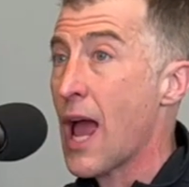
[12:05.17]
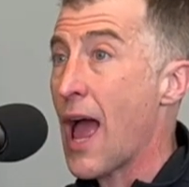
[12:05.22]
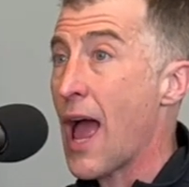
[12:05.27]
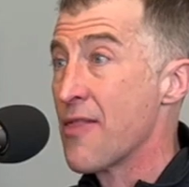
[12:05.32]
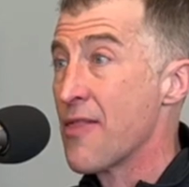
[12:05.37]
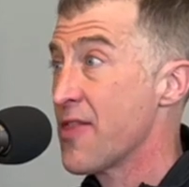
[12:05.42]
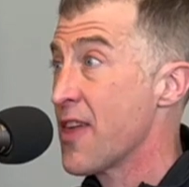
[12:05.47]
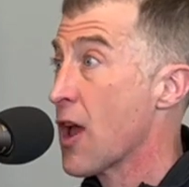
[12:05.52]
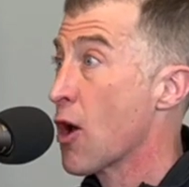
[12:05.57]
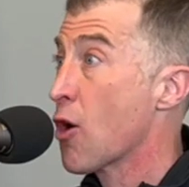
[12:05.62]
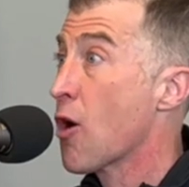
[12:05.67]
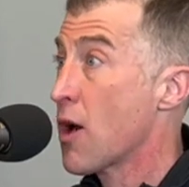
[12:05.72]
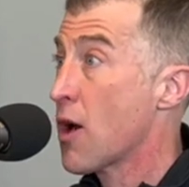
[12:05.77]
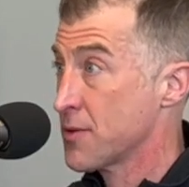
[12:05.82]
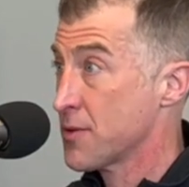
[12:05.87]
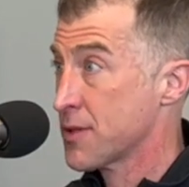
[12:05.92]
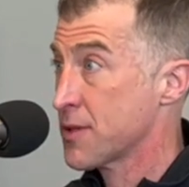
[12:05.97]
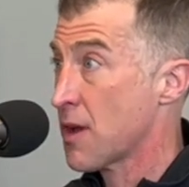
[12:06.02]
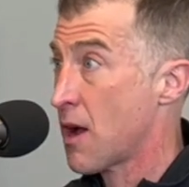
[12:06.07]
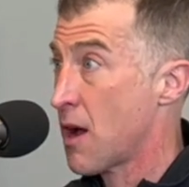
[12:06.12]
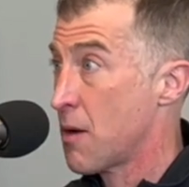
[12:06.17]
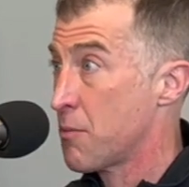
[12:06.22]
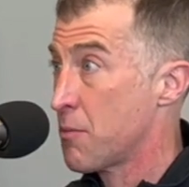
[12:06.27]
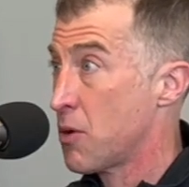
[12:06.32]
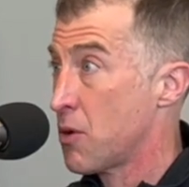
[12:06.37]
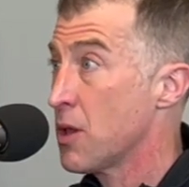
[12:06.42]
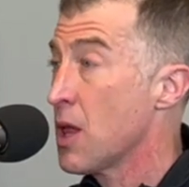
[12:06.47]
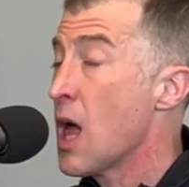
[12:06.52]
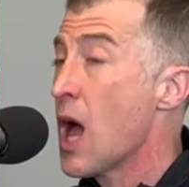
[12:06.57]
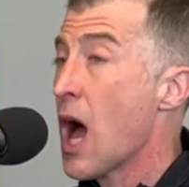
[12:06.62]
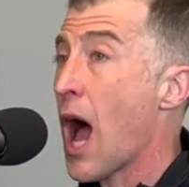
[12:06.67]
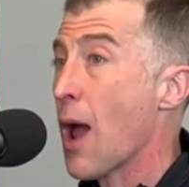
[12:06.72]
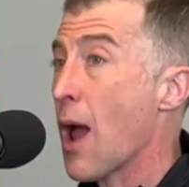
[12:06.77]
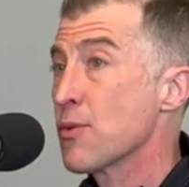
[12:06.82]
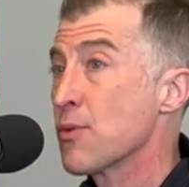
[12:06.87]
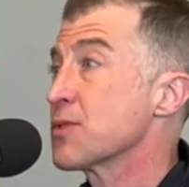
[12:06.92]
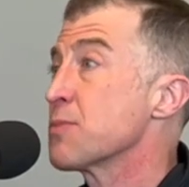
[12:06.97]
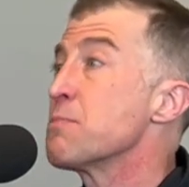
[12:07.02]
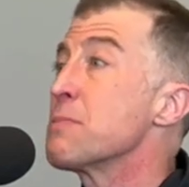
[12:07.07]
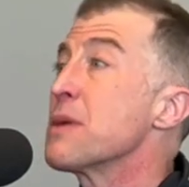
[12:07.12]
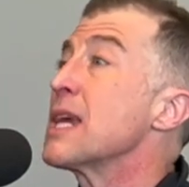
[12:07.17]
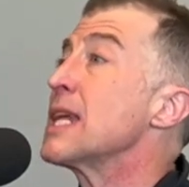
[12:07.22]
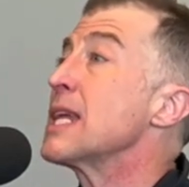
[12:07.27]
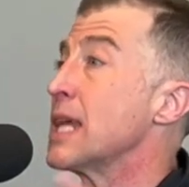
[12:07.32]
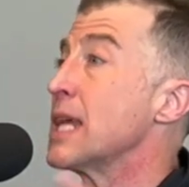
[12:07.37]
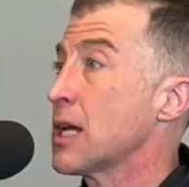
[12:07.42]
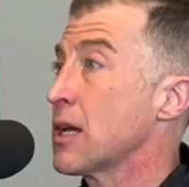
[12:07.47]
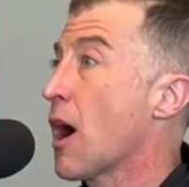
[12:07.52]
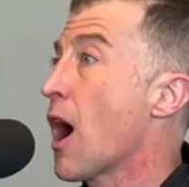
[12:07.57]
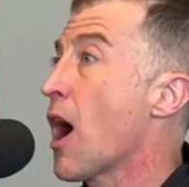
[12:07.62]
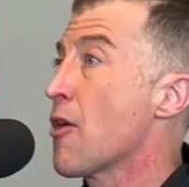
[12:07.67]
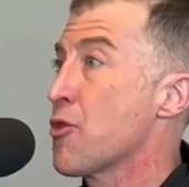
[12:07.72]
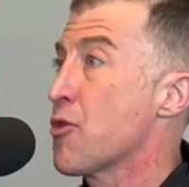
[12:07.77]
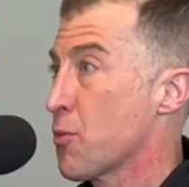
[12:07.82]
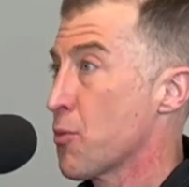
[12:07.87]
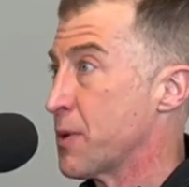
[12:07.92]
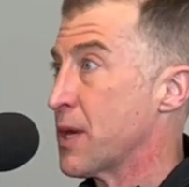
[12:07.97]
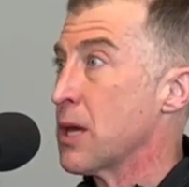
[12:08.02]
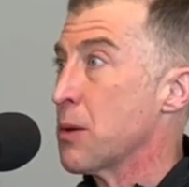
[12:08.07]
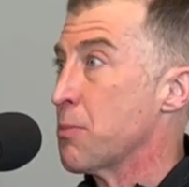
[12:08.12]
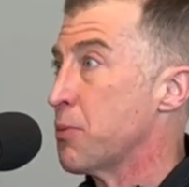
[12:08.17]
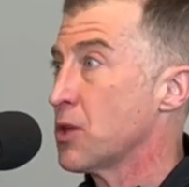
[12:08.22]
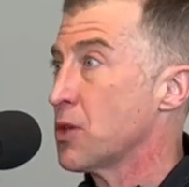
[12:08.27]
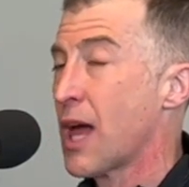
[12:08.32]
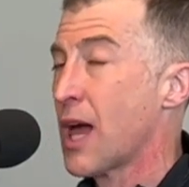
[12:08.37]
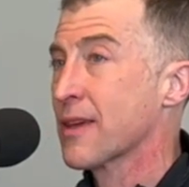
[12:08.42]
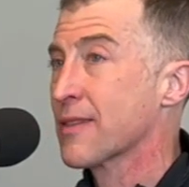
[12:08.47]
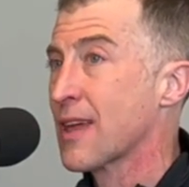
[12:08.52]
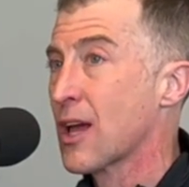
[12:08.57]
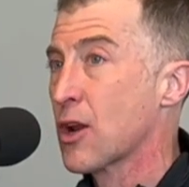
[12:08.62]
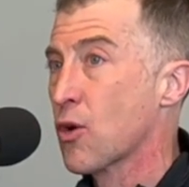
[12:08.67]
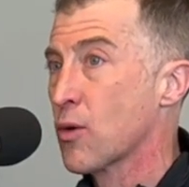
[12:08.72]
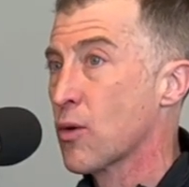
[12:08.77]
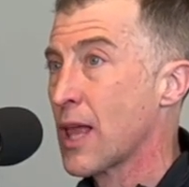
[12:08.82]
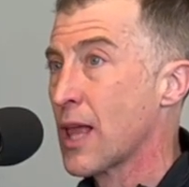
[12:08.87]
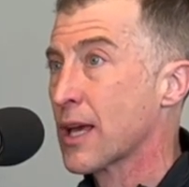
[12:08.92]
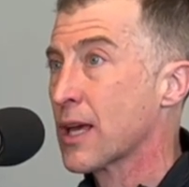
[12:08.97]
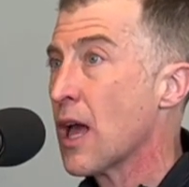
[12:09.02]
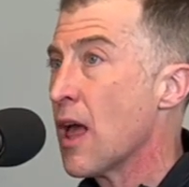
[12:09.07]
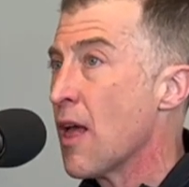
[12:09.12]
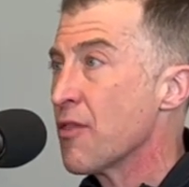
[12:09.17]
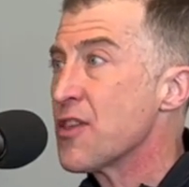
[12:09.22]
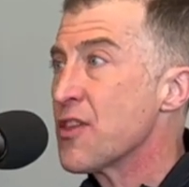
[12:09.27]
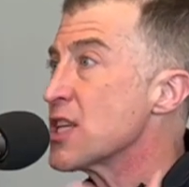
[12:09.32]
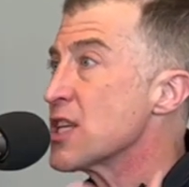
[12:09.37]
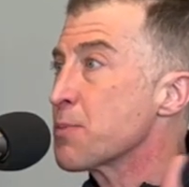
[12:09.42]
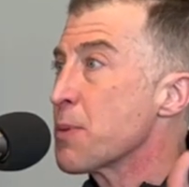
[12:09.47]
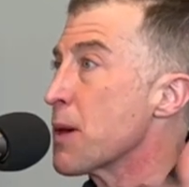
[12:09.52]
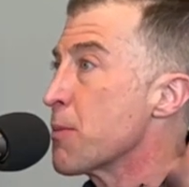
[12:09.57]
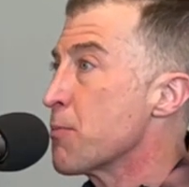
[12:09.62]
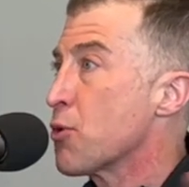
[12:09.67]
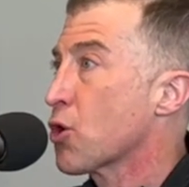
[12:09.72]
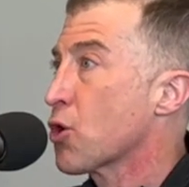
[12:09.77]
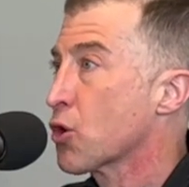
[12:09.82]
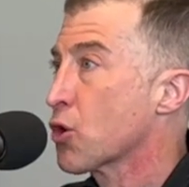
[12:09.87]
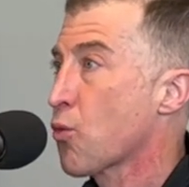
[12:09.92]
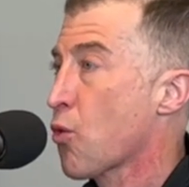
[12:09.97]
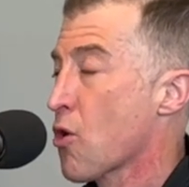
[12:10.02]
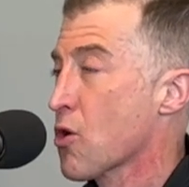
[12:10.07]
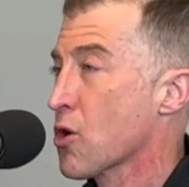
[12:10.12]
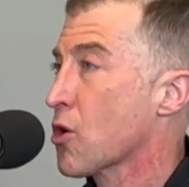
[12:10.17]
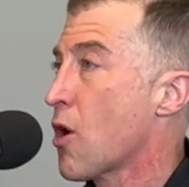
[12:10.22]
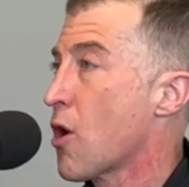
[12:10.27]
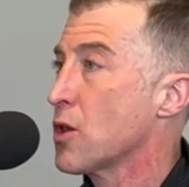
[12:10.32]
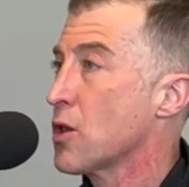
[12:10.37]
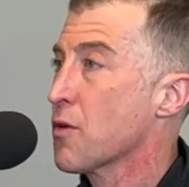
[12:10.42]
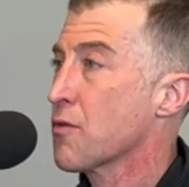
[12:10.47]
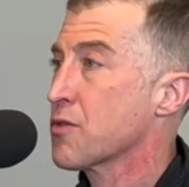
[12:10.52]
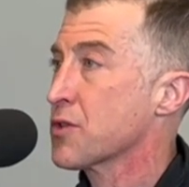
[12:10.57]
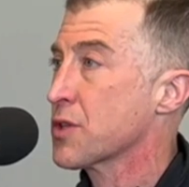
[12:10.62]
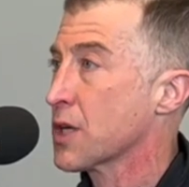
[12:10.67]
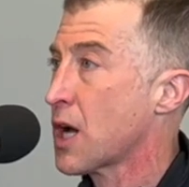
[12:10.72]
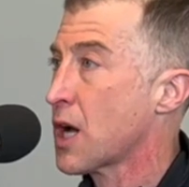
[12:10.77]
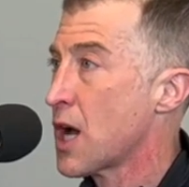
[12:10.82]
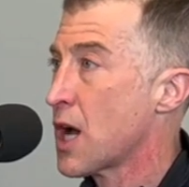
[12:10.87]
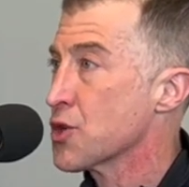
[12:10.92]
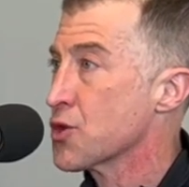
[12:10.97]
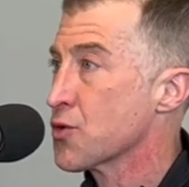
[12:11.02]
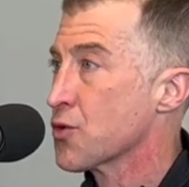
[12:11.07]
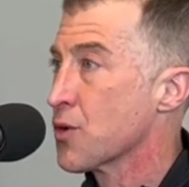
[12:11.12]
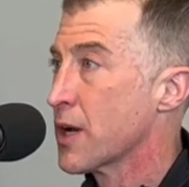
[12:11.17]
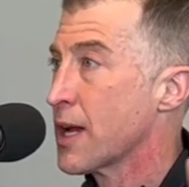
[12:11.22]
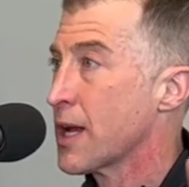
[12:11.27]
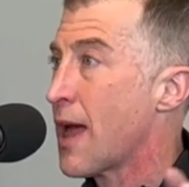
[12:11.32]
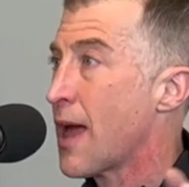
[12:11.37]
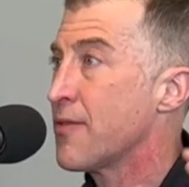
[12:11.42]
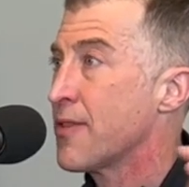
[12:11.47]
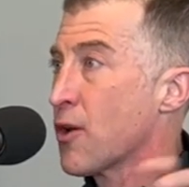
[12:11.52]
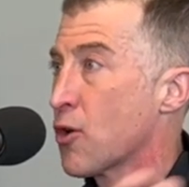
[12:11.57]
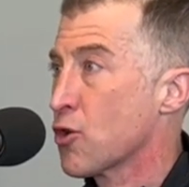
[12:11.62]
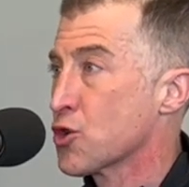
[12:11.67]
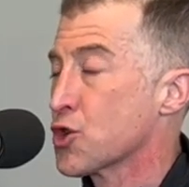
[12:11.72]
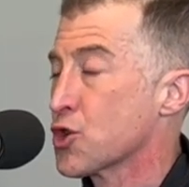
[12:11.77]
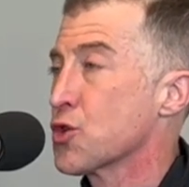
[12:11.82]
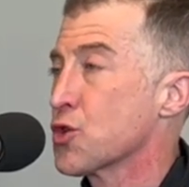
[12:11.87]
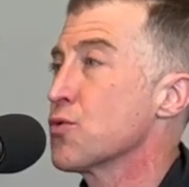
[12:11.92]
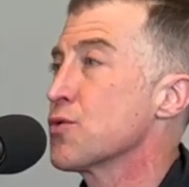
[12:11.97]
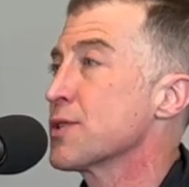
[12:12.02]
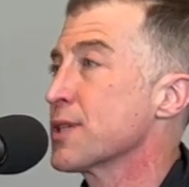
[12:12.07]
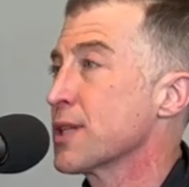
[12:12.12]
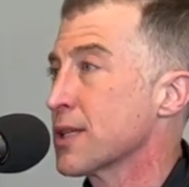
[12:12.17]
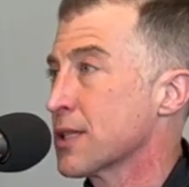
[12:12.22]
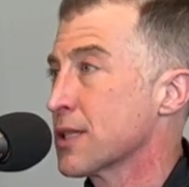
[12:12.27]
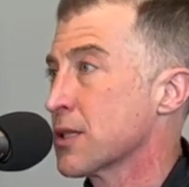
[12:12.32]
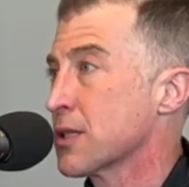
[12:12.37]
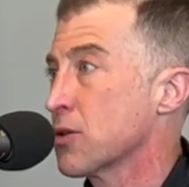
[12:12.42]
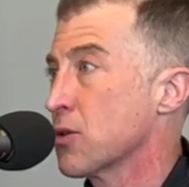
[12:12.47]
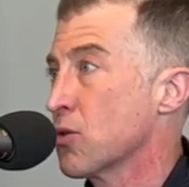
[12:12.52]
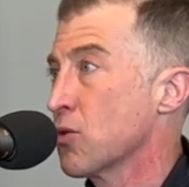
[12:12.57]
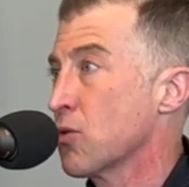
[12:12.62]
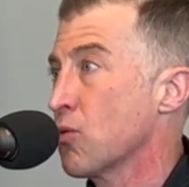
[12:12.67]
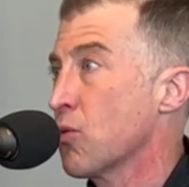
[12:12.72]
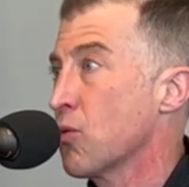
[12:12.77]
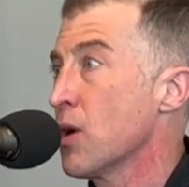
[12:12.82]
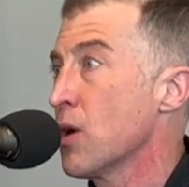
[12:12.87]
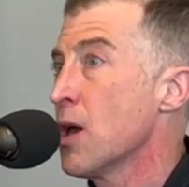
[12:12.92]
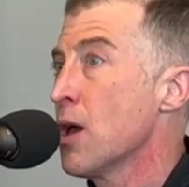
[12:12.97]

and their ensemble, I was meeting other people like that, or like, these people could work all over the country and they're choosing to